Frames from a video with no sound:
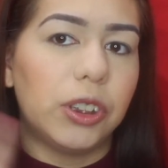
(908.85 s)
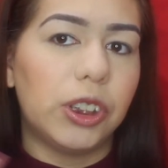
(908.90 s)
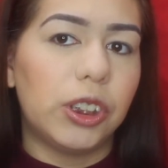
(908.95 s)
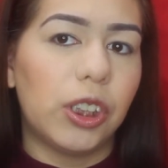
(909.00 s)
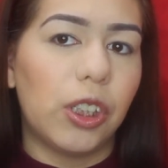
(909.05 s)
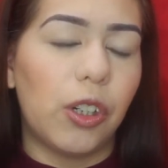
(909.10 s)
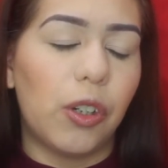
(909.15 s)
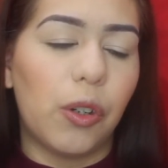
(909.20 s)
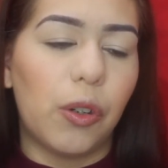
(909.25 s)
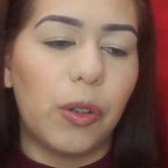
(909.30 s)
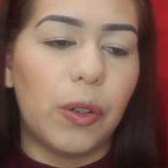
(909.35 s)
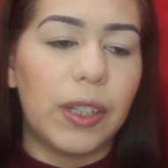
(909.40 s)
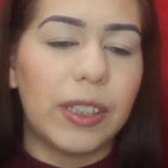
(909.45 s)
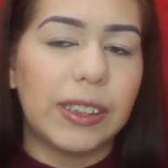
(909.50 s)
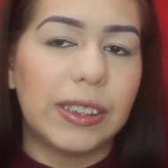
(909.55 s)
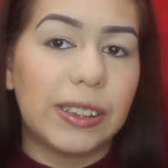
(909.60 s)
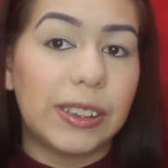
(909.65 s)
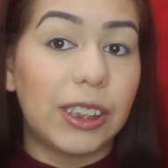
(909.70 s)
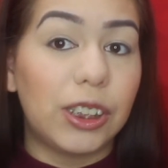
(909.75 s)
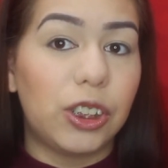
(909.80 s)
So
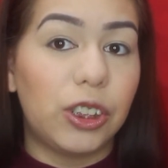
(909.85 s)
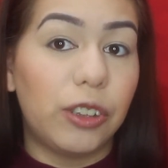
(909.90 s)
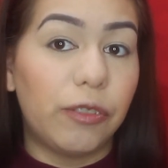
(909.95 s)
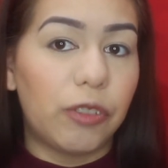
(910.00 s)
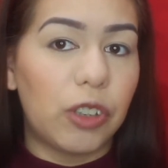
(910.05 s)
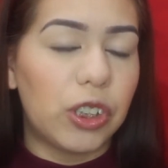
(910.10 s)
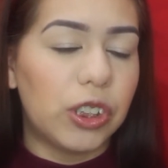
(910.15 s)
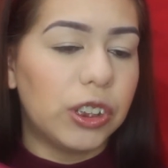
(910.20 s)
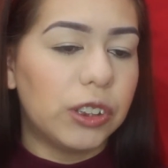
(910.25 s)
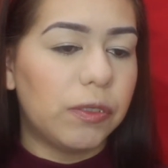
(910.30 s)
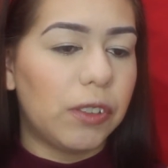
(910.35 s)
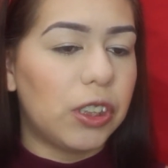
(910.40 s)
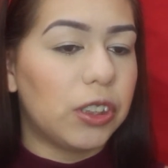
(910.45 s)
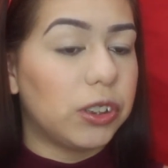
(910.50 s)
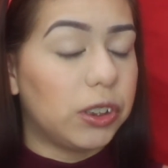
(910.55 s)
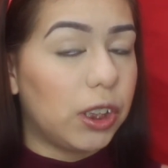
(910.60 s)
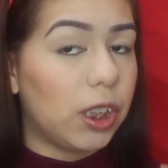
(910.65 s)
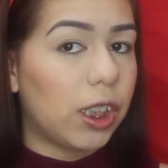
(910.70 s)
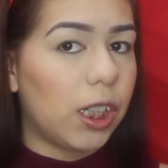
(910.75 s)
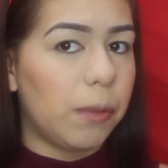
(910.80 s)
stay tuned for those
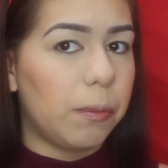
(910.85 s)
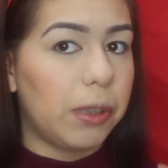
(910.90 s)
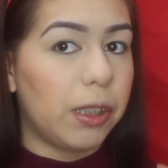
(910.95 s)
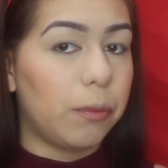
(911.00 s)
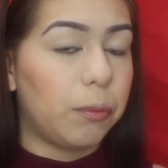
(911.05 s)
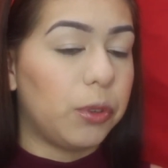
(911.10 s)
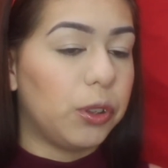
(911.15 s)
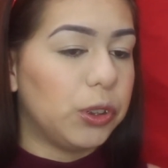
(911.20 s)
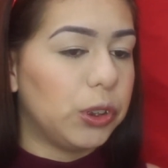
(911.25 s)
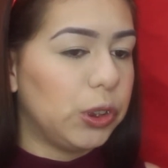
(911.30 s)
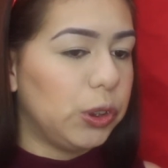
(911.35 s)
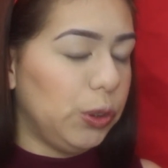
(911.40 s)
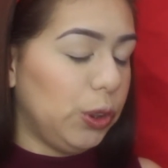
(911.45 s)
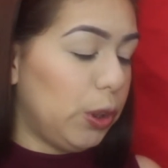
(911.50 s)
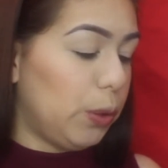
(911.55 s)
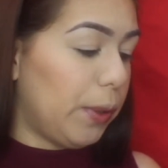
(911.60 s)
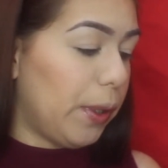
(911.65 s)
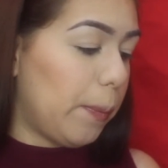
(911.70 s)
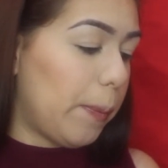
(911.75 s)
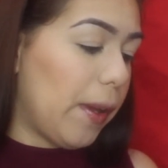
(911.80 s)
videos. They're coming out real soon.
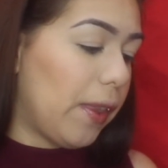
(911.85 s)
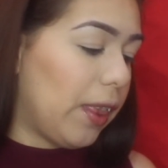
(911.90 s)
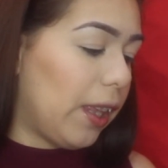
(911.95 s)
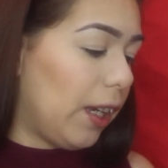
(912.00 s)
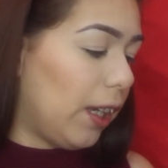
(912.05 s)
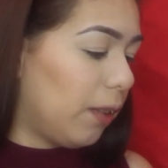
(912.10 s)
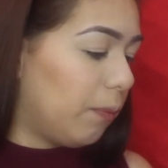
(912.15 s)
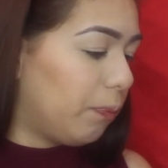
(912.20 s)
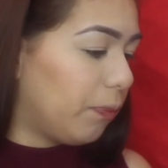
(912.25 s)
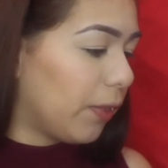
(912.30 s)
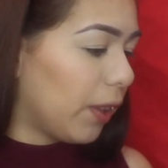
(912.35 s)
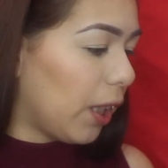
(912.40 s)
Don't worry about that.